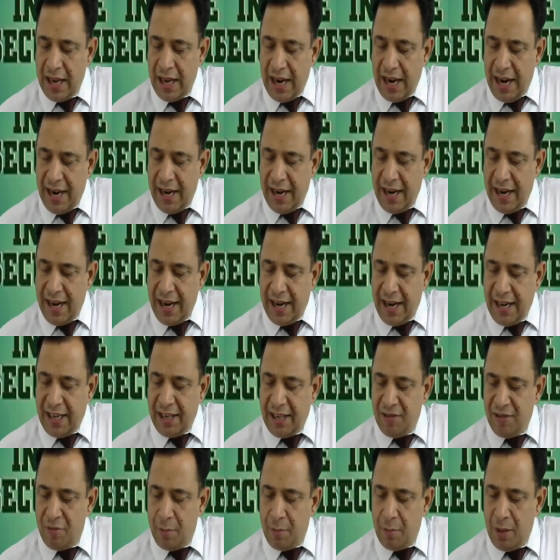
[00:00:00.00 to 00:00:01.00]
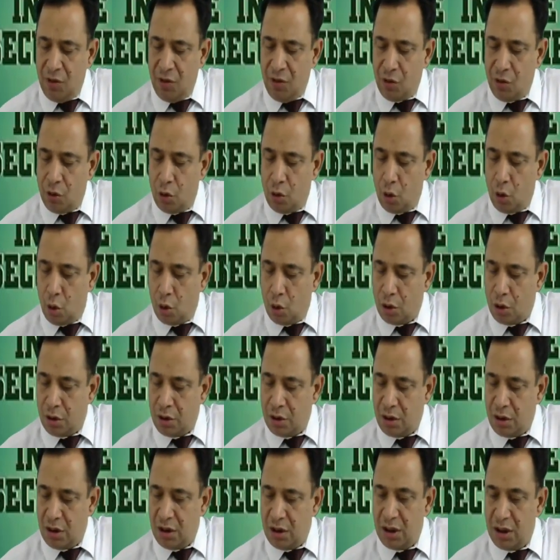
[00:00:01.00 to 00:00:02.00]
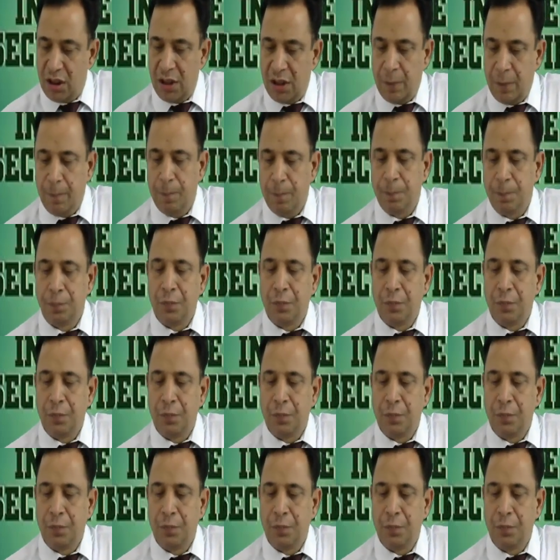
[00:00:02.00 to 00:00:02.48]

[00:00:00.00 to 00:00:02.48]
and negative means don'ts.